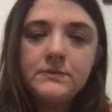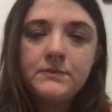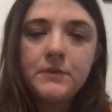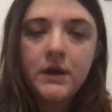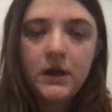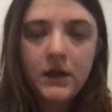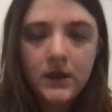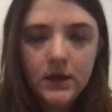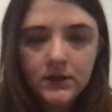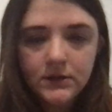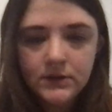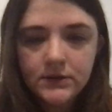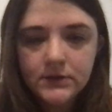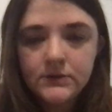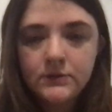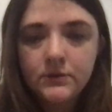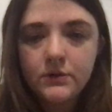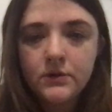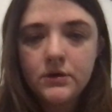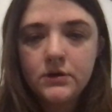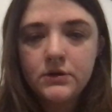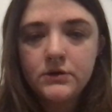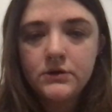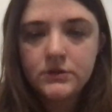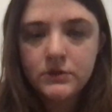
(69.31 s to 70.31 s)
panic
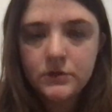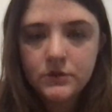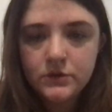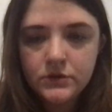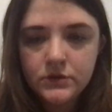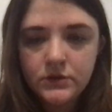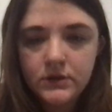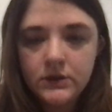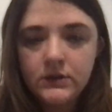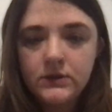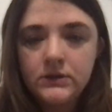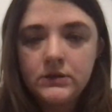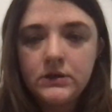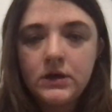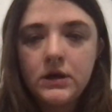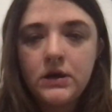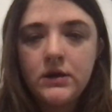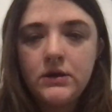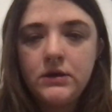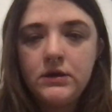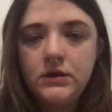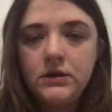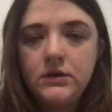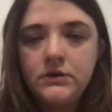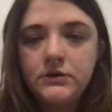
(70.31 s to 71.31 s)
disorder, social
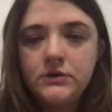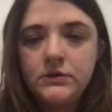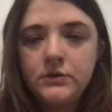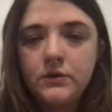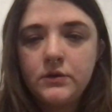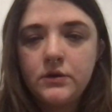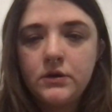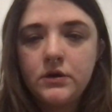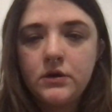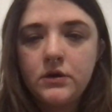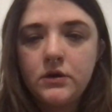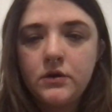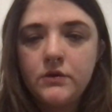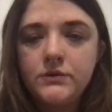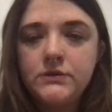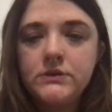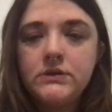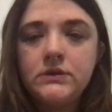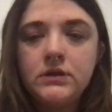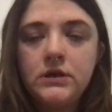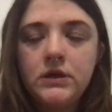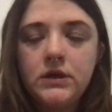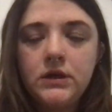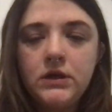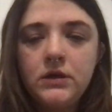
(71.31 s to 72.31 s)
anxiety disorder,
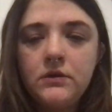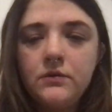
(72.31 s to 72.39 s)
OCD,